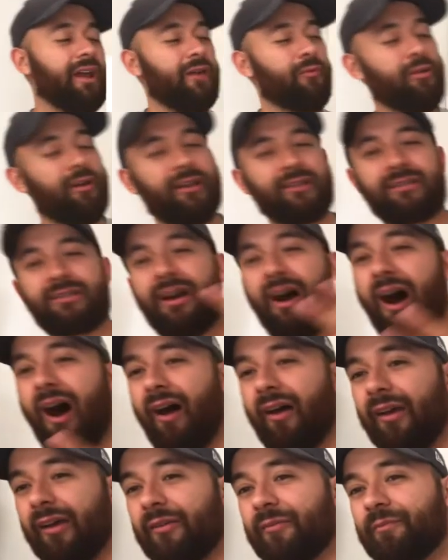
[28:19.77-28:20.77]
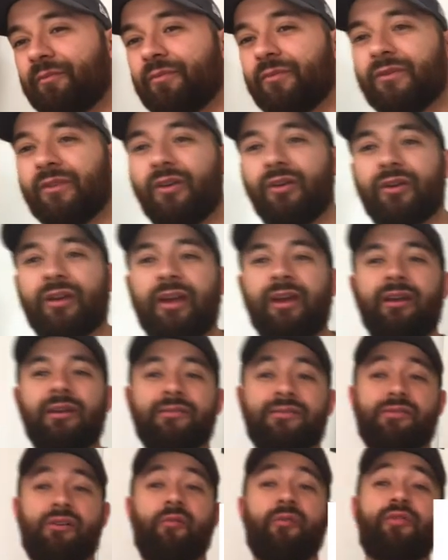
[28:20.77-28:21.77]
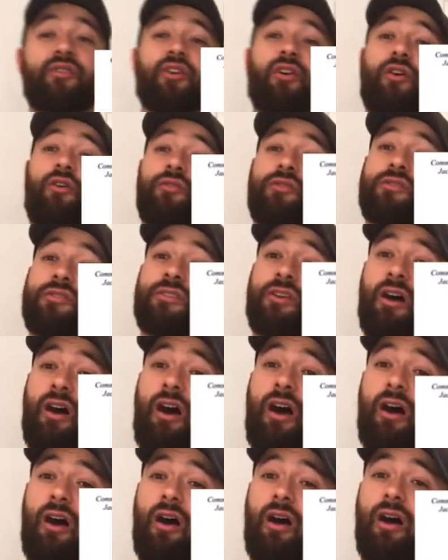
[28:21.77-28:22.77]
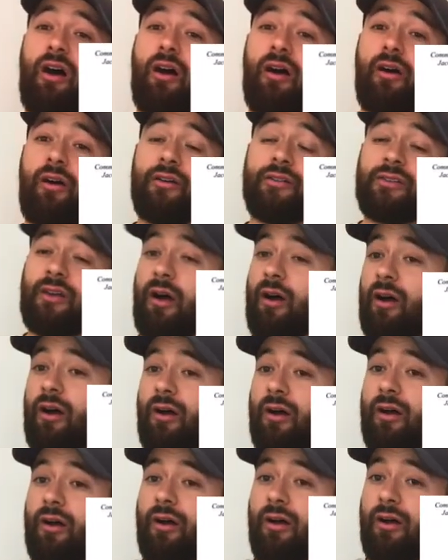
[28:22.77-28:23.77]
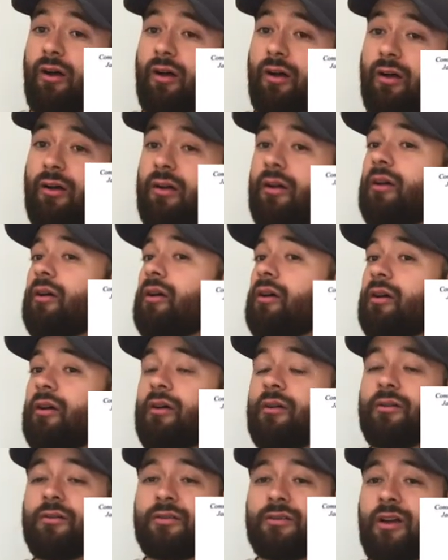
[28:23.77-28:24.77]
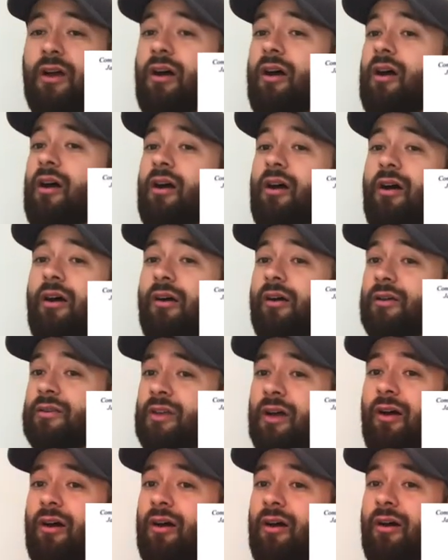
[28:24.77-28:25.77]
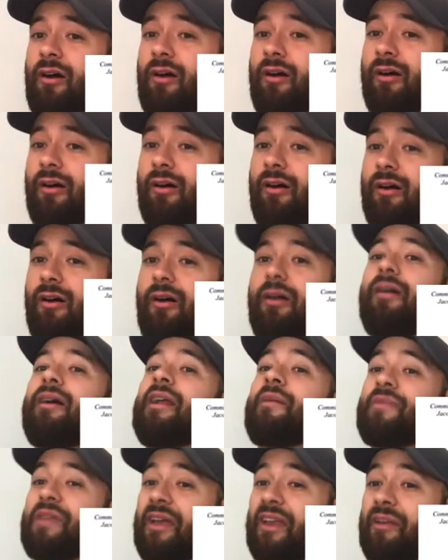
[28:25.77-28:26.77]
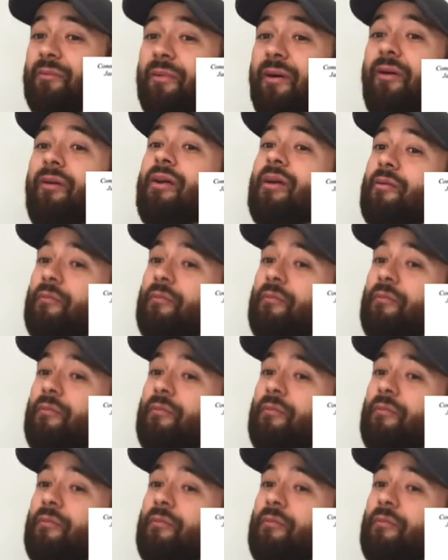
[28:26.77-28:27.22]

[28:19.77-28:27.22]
want to tie it. Okay, and so I'm going to go ta, ta, ta, ta, and I'm thinking about